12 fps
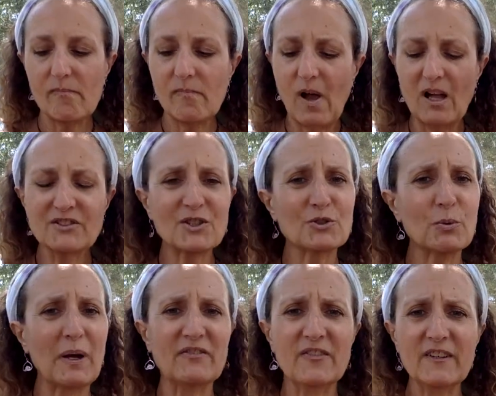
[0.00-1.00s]
also too,
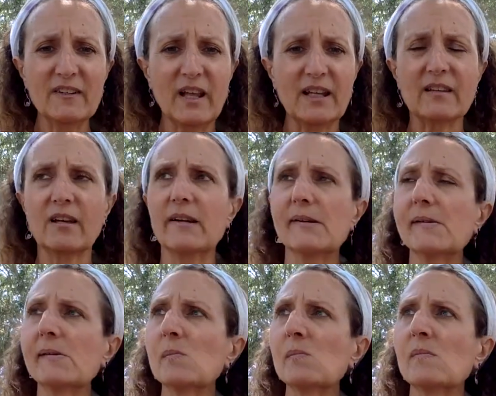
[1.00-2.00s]
I feel like
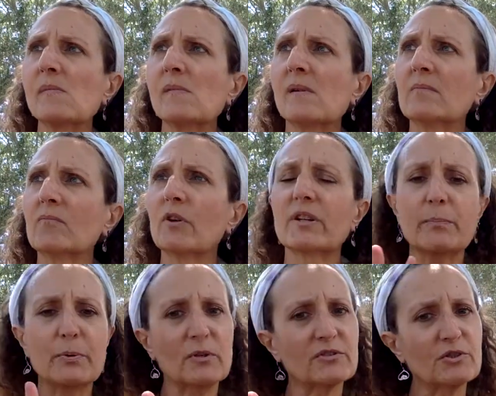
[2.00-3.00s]
we're going to
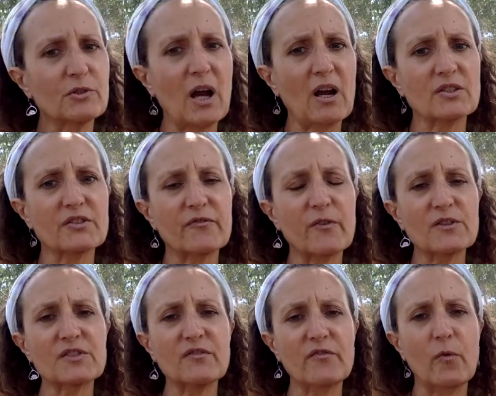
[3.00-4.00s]
pull two cards.
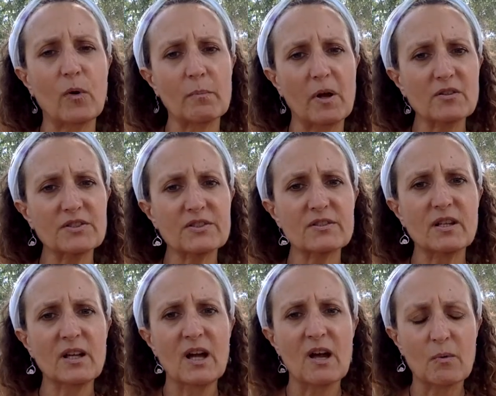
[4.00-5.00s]
First and foremost,
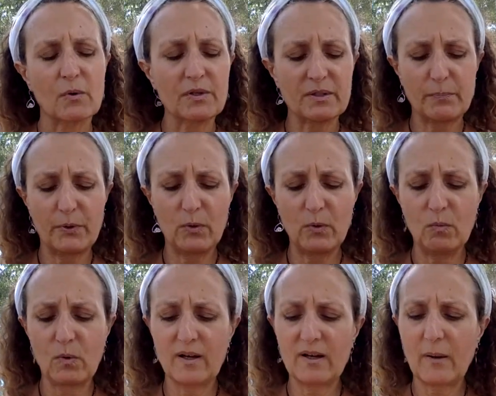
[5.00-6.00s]
we're going to pull
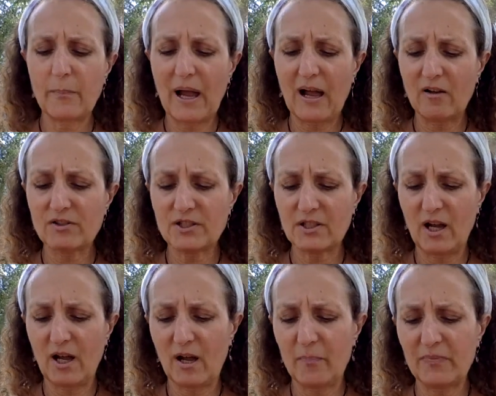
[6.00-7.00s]
one about
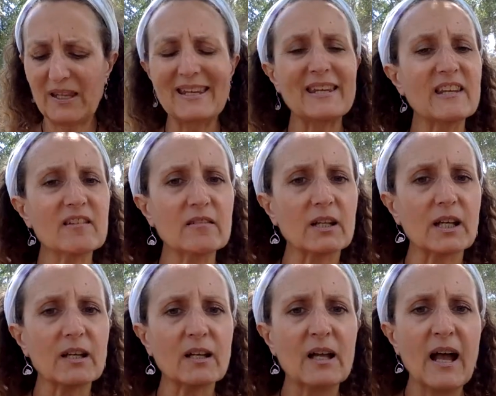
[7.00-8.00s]
the healing.
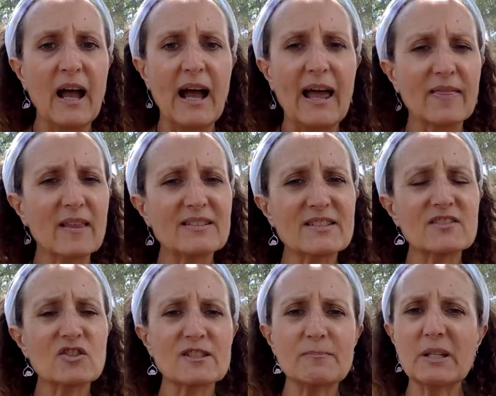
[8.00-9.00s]
And this
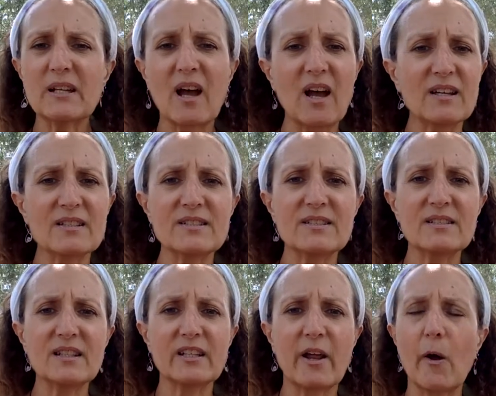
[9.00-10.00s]
just because,
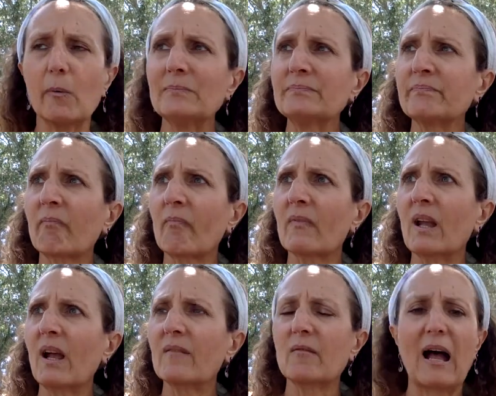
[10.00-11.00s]

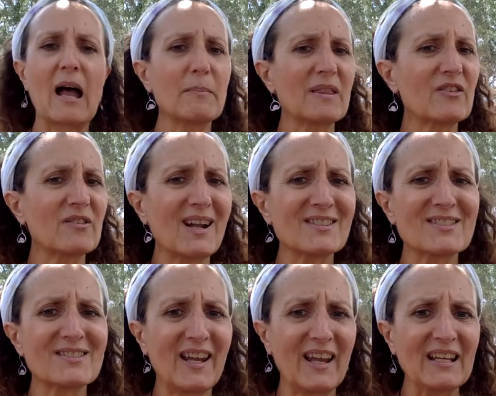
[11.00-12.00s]
I'm in the United
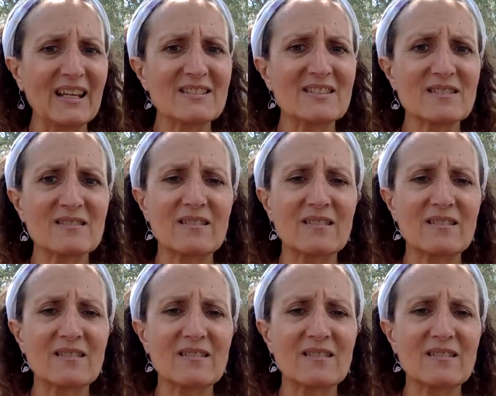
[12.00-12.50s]
States,